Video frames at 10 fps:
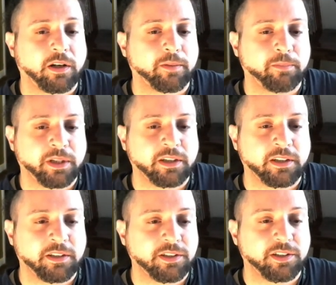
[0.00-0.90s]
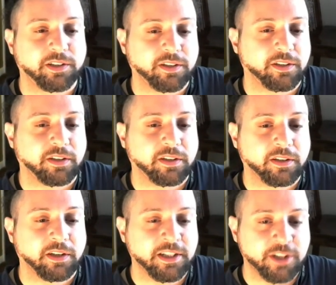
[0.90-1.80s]
But it's
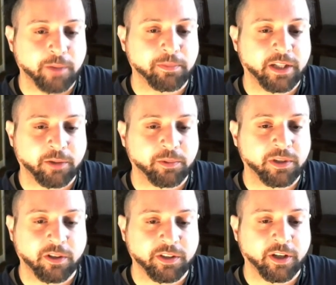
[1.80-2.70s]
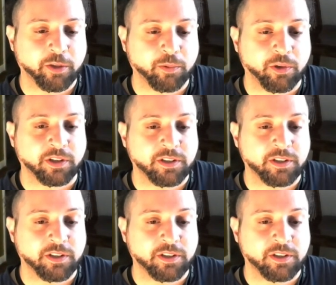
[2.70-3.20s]
up there with all the other ones.